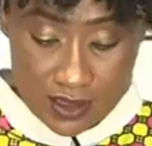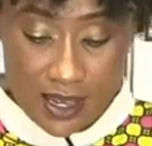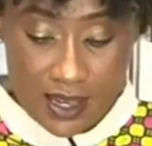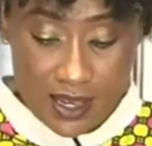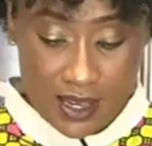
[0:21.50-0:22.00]

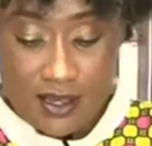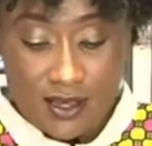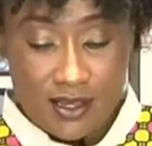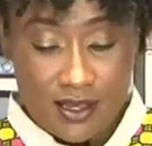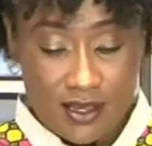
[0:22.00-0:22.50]
Now,
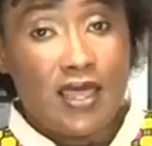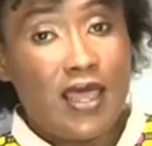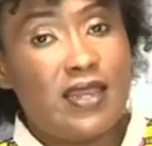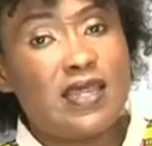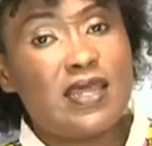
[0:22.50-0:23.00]

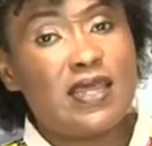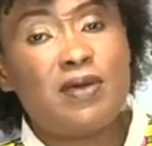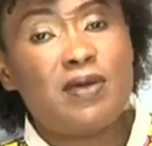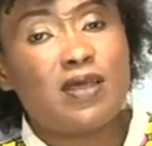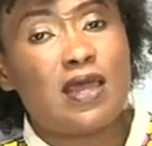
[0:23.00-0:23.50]
and they
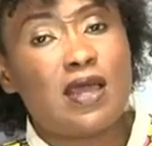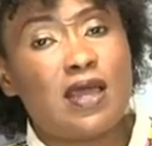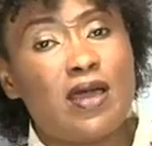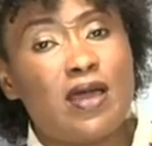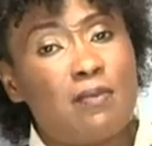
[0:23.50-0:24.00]
have a share a
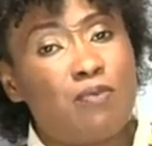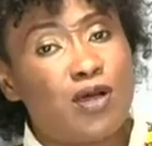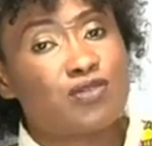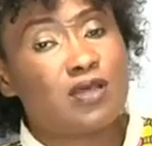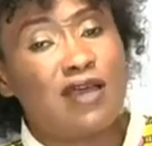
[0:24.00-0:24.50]
choir
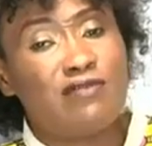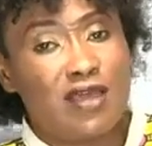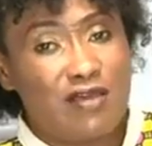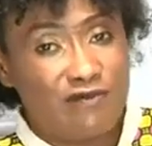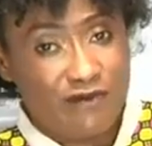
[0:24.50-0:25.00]
boss
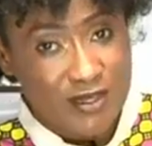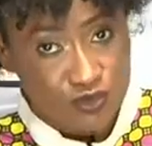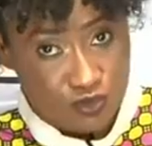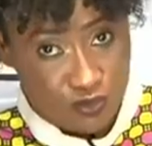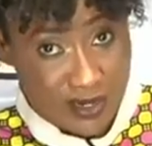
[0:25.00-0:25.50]
a
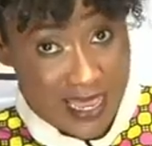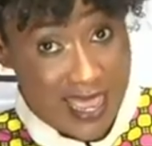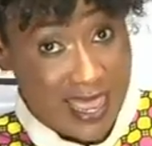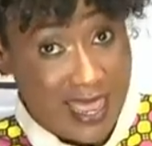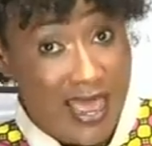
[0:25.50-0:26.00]
faso.
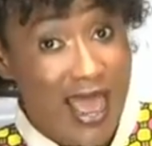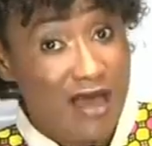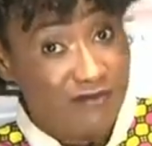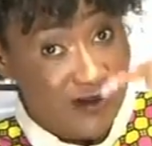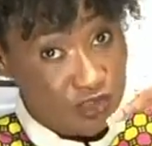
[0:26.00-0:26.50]

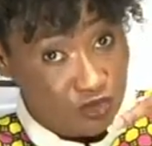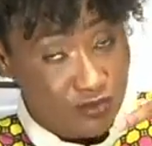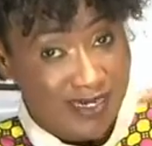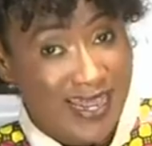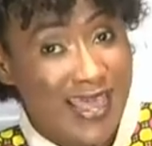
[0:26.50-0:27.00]
A
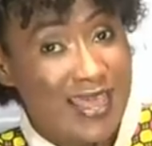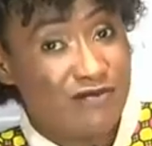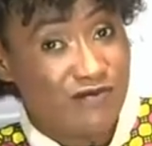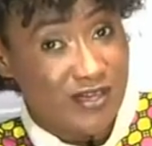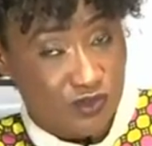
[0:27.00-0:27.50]
faso, not
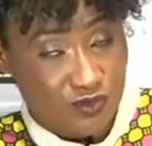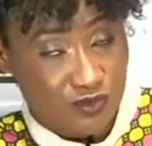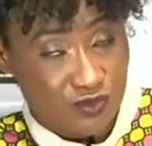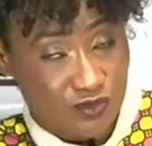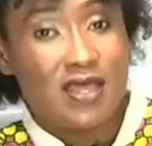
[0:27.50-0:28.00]
a
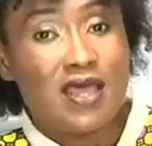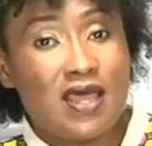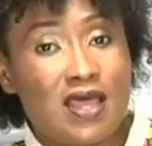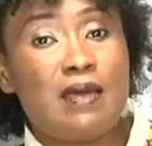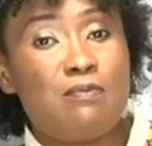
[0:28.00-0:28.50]
faso.
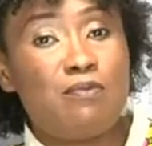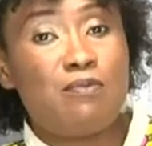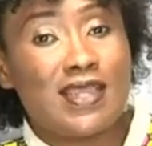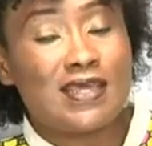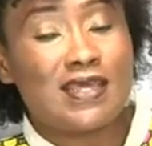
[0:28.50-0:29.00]
A
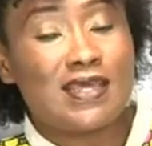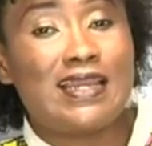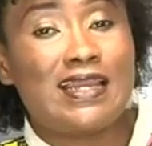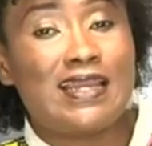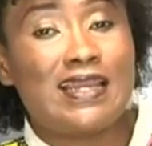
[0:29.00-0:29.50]
boy,
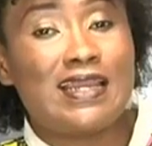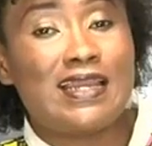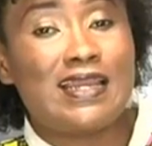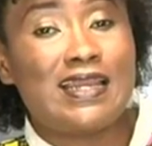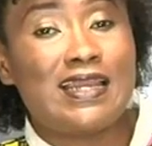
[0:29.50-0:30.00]
and I say
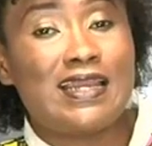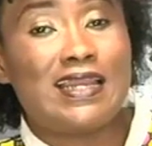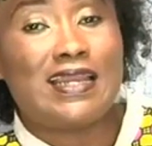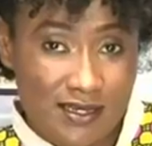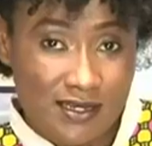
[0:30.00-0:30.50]
a
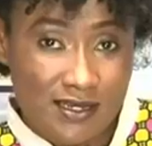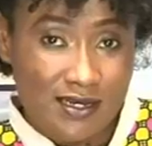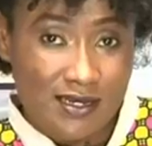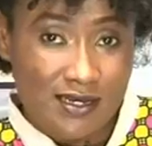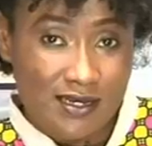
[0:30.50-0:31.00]
tete.
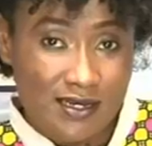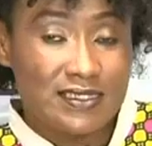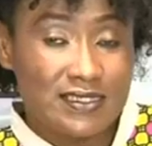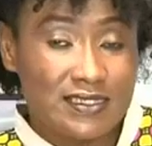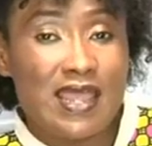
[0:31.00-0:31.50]

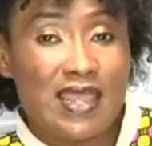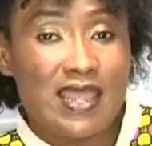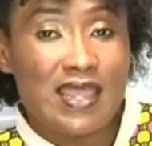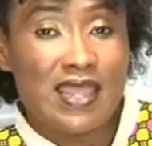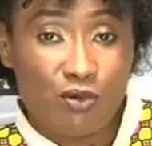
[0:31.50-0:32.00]
Nas a
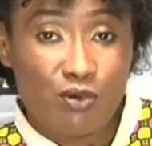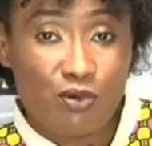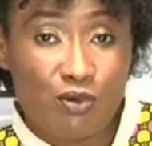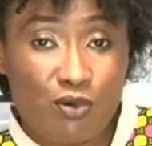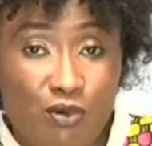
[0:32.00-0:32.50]
higher brabo.
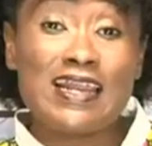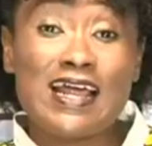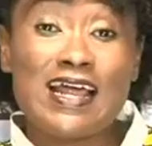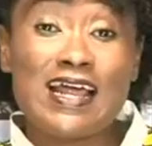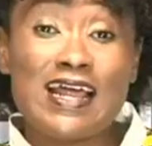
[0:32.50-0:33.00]

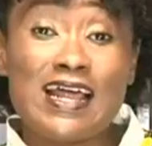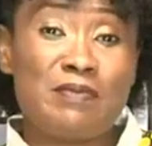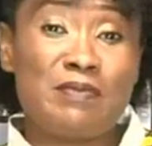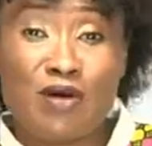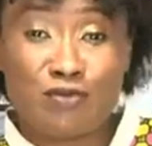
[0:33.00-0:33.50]
And I say a
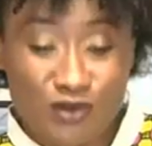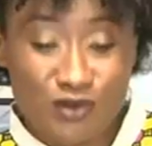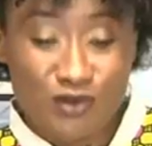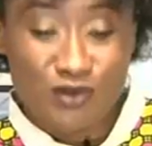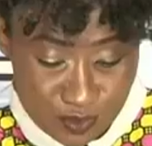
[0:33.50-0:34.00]
maya
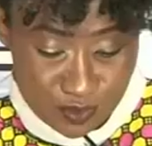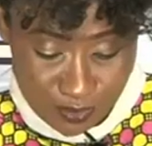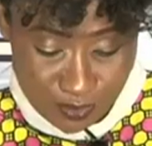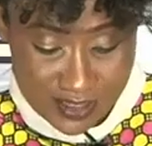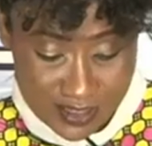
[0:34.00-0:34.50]
brabo, a
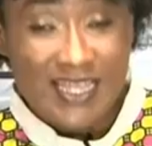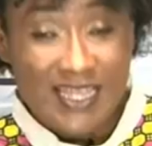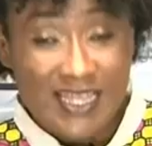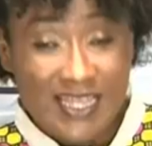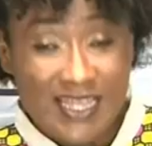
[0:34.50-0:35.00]
tumpo.
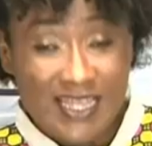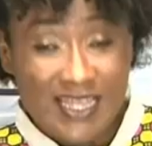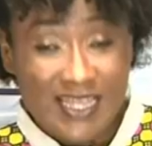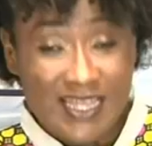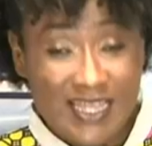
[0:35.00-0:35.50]
And
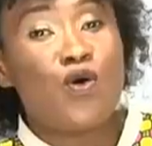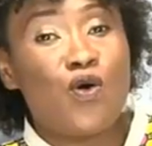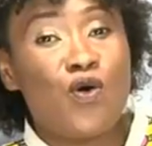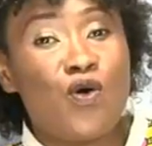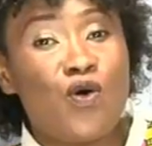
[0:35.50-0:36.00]
tell me
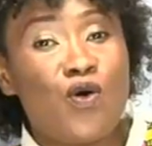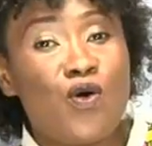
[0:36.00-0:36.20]
war.